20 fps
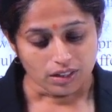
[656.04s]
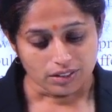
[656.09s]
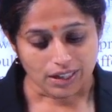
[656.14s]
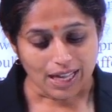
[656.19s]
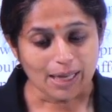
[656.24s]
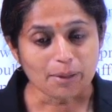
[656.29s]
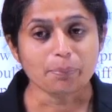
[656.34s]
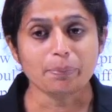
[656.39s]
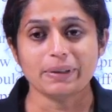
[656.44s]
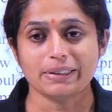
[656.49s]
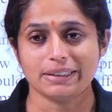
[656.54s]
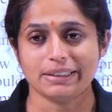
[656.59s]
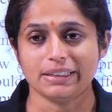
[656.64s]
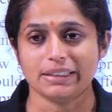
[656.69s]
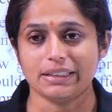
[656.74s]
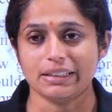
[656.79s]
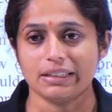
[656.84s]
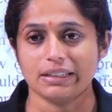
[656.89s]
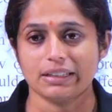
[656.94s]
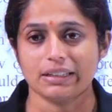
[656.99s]
the
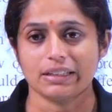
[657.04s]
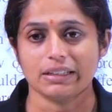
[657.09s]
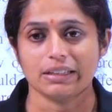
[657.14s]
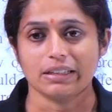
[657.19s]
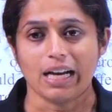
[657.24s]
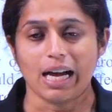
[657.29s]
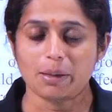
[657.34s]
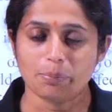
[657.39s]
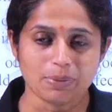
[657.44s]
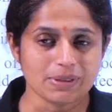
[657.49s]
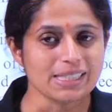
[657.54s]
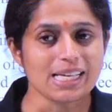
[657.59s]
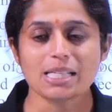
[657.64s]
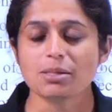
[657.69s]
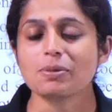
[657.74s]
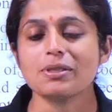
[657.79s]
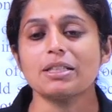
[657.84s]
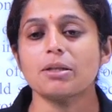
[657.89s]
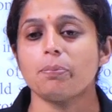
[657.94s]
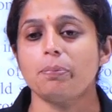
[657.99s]
IPC. IPC
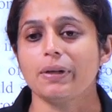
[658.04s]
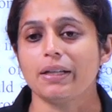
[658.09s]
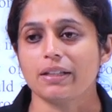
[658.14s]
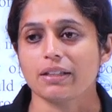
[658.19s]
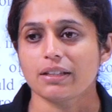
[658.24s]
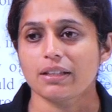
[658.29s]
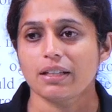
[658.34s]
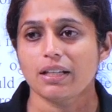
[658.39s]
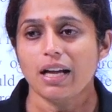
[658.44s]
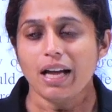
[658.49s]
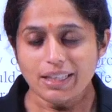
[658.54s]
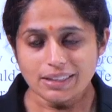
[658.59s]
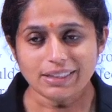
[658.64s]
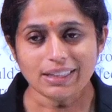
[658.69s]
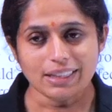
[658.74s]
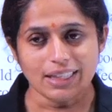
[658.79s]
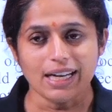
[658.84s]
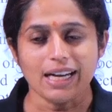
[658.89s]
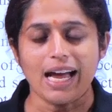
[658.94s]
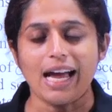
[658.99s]
has been repealed.
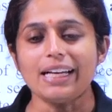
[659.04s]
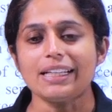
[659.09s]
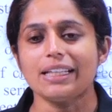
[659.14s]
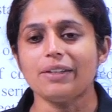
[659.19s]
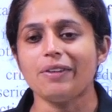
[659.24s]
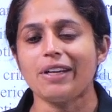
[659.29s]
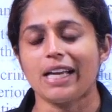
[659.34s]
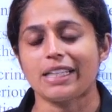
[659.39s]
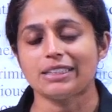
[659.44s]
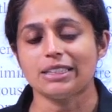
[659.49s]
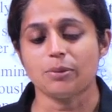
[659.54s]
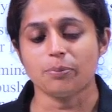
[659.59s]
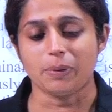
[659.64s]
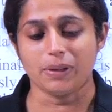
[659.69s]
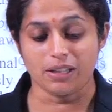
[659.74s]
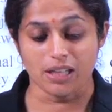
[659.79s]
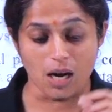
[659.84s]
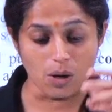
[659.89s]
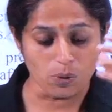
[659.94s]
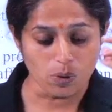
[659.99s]
See, I will give an
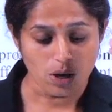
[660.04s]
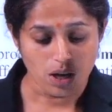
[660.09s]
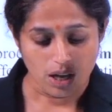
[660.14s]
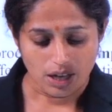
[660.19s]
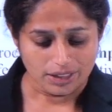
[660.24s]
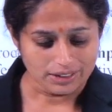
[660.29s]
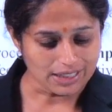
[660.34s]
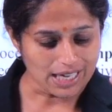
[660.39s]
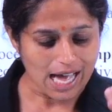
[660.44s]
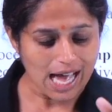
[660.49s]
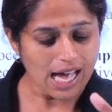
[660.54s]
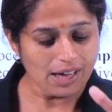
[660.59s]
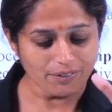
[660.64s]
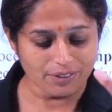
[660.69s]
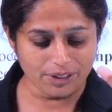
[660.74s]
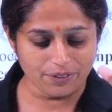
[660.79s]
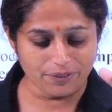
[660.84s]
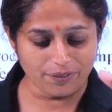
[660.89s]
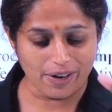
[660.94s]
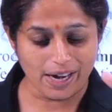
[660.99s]
example. Now, they
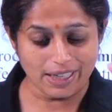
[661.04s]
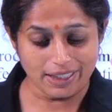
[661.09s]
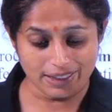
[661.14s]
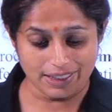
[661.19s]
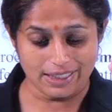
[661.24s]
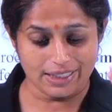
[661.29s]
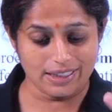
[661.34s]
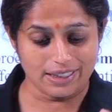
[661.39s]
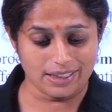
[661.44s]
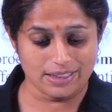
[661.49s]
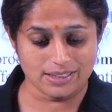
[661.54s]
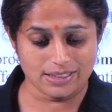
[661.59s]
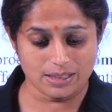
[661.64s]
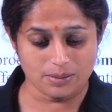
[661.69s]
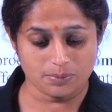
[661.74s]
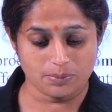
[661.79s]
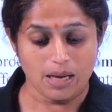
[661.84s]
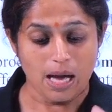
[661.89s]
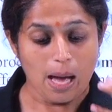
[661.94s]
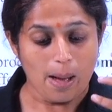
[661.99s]
have defined
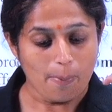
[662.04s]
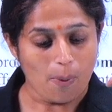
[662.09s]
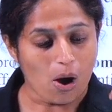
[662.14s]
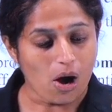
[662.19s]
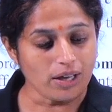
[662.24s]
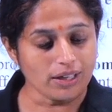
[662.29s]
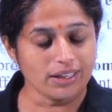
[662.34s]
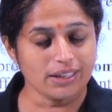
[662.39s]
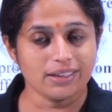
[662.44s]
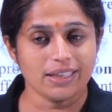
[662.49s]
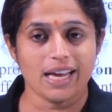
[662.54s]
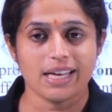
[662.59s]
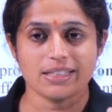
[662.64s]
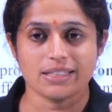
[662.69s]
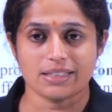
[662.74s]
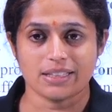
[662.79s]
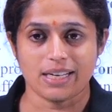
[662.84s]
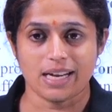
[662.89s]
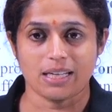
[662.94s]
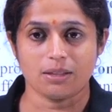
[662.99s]
terrorism,
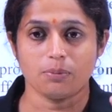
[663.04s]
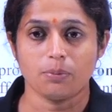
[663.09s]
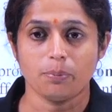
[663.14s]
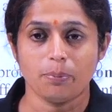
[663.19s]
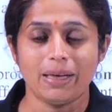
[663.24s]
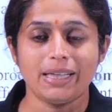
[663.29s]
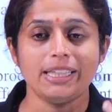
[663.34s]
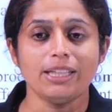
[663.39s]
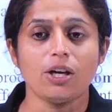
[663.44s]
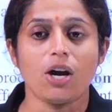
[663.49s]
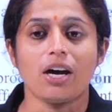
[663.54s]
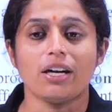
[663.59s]
organized crime, petty